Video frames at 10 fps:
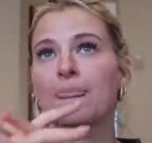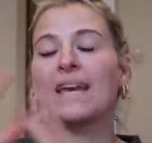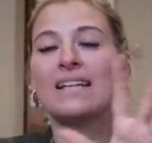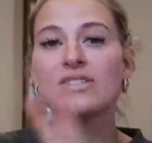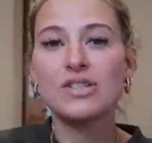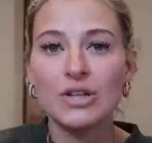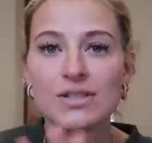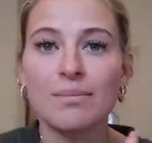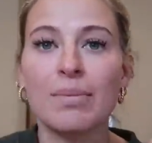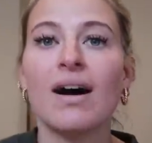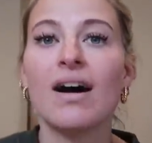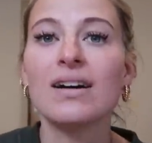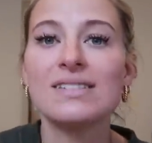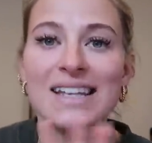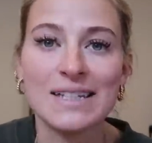in certain
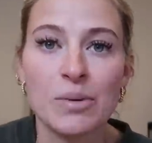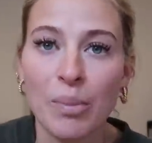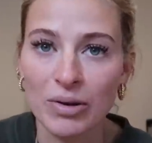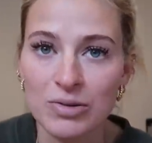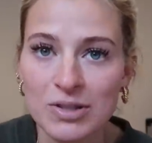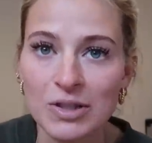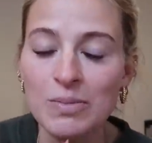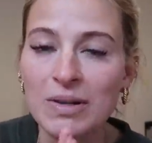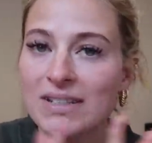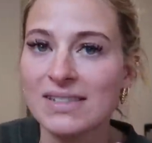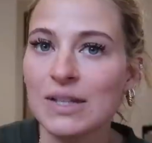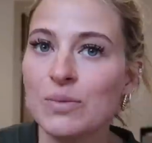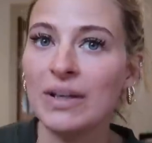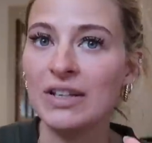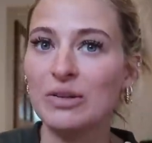parts, they're supposed to, because
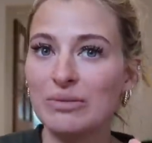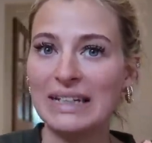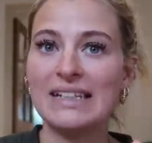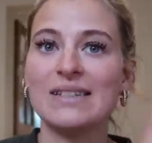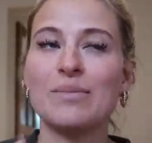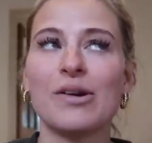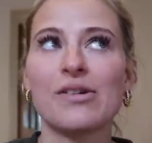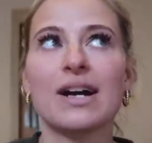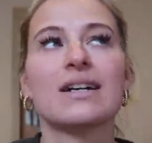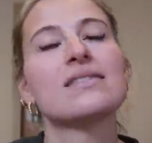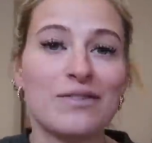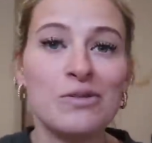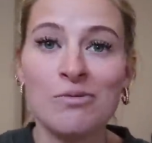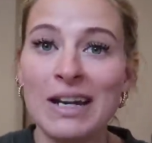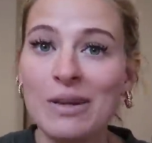that's when you'll really see progress. If
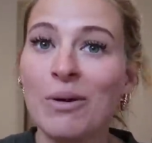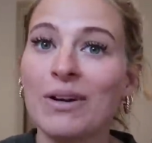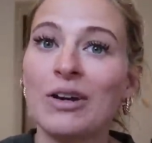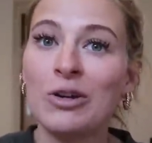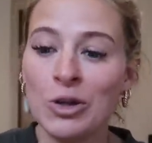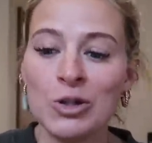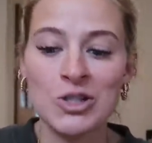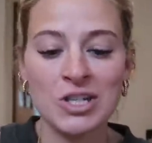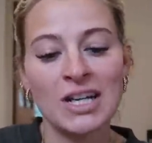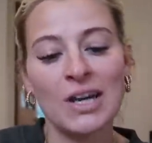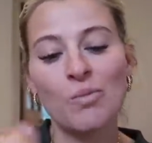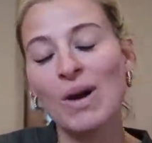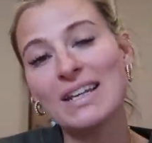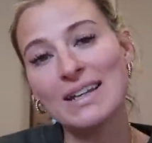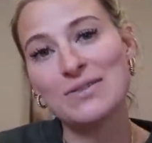you really want a good
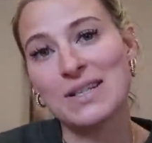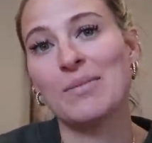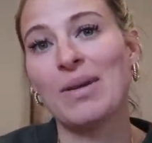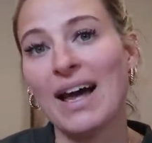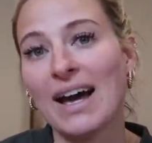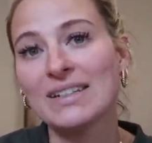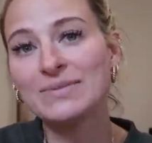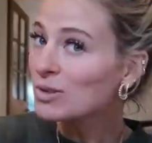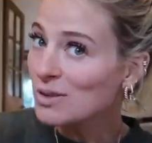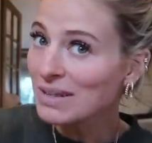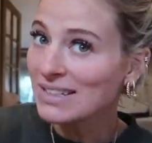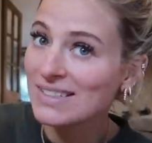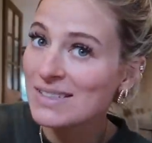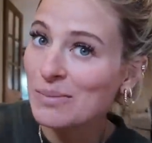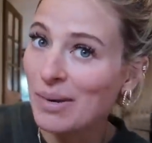weightlifting plan, also mix
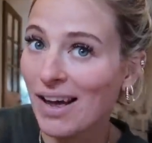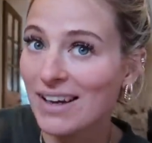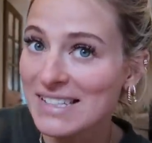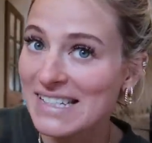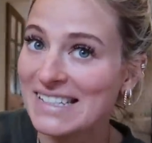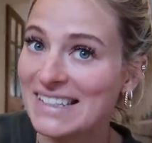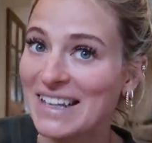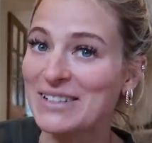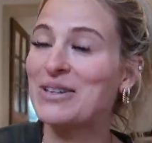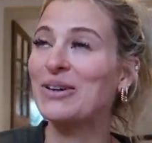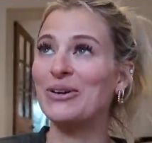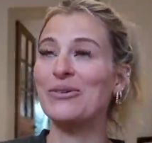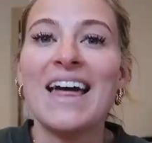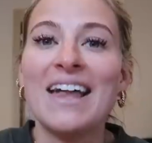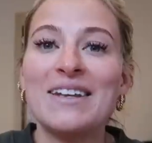in some Pilates in there
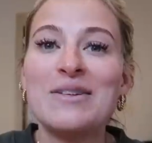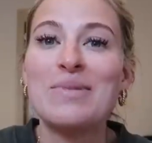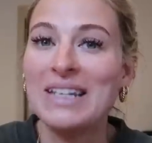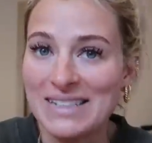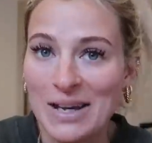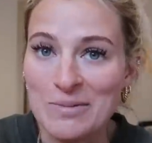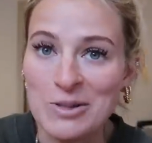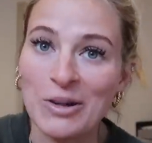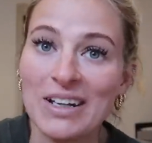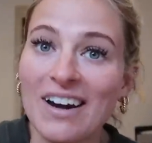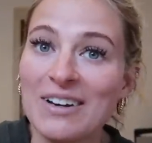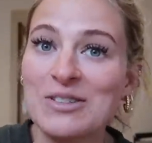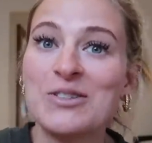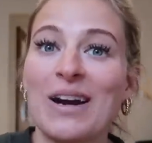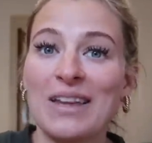too, then please come join our
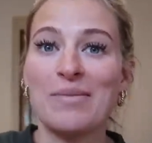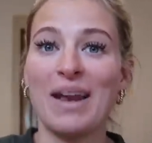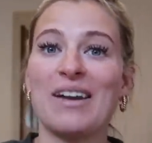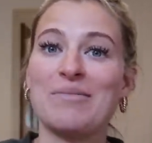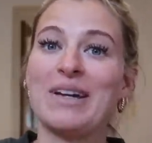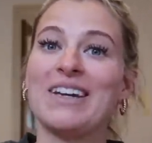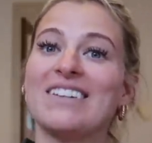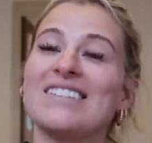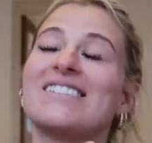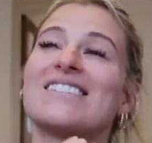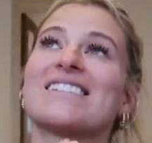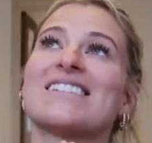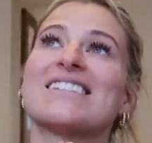strength plan, because